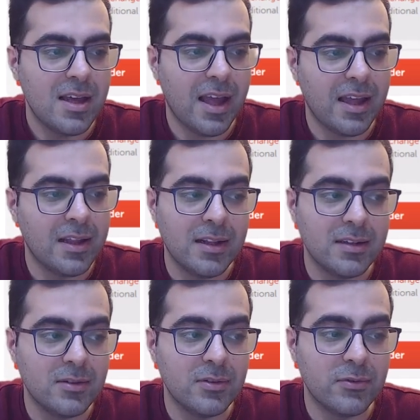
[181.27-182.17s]

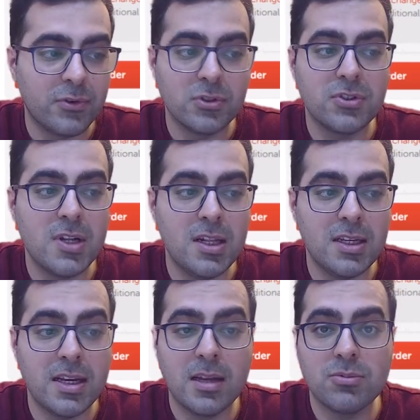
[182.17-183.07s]
And
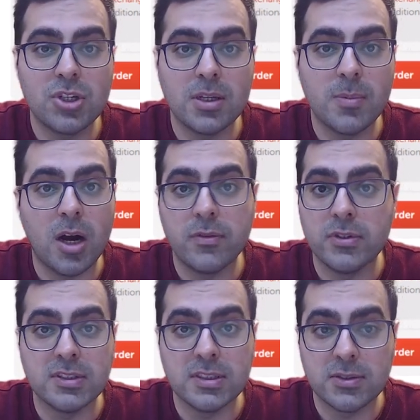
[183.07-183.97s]
fortunately, Namecheap
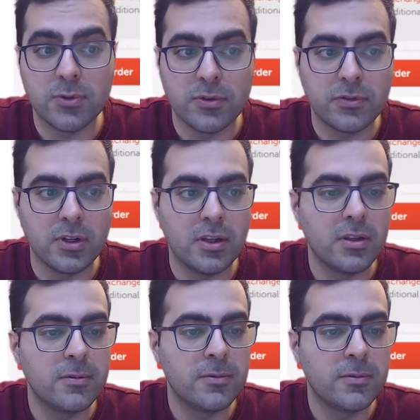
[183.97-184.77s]
offers this for free.